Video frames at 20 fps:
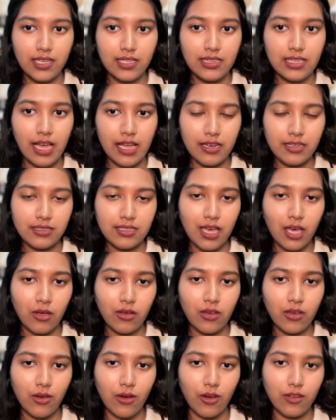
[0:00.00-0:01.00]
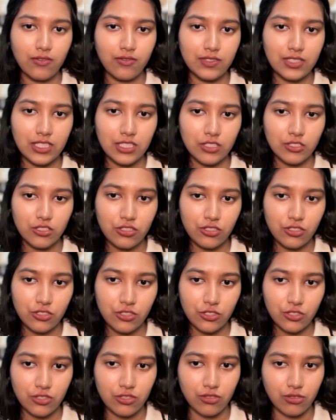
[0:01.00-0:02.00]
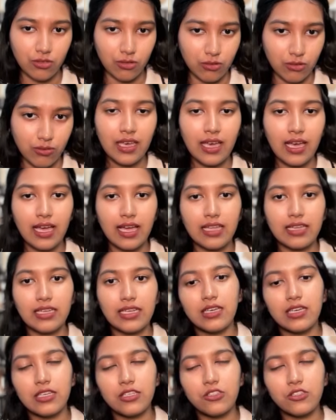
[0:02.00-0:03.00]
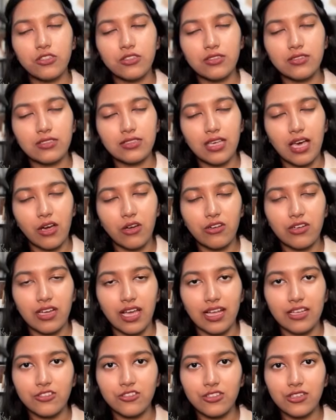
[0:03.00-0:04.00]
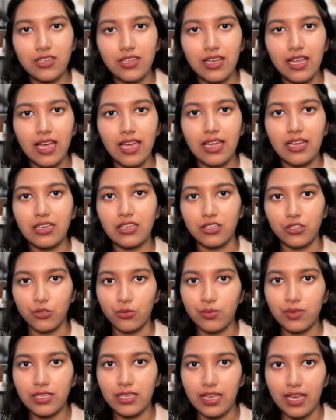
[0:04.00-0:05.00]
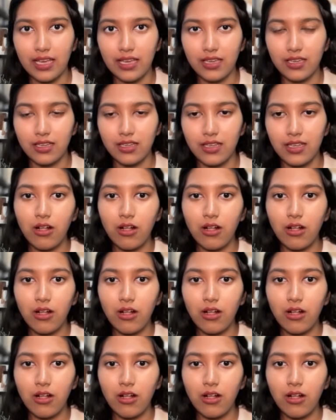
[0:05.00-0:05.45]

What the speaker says: That is how a conversation should go, and it should sound natural and human-like.